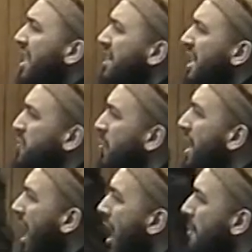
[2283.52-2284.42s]
think that
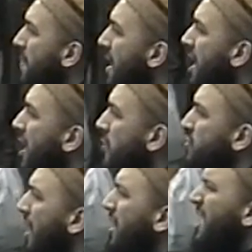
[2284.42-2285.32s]
we are being
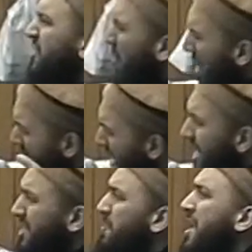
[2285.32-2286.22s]
close to Allah, so
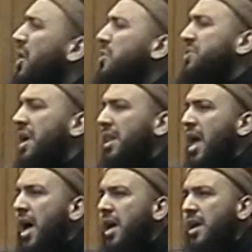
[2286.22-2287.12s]
let's be close to
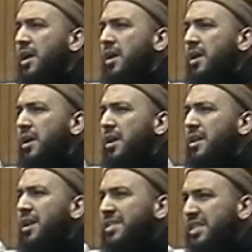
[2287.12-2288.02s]
Allah.
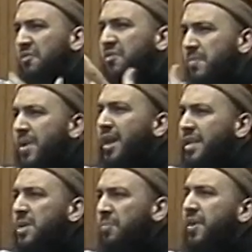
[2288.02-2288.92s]
Let's give them
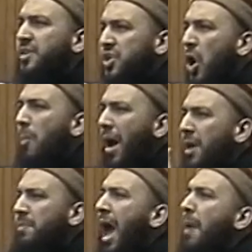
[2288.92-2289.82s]
yani, something to go
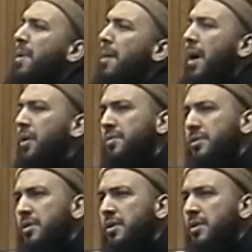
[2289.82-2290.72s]
back and be happy
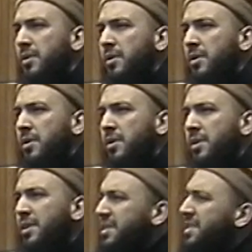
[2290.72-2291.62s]
about.
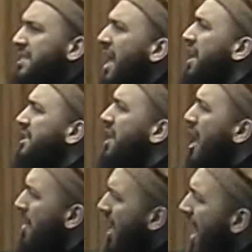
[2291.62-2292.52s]
This is yani, a
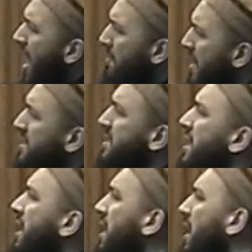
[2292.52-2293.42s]
time, and I
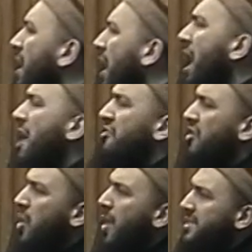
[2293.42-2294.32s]
personally, I have
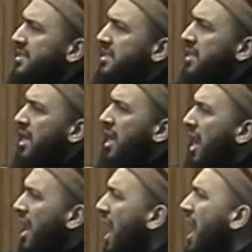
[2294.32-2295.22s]
a request.
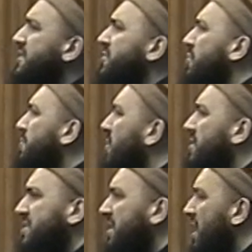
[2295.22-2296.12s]
And I ask you
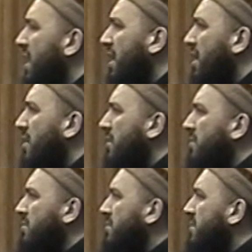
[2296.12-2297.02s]
because,
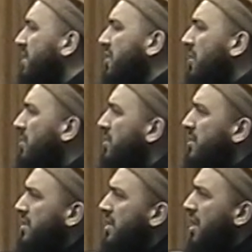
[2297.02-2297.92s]
you know,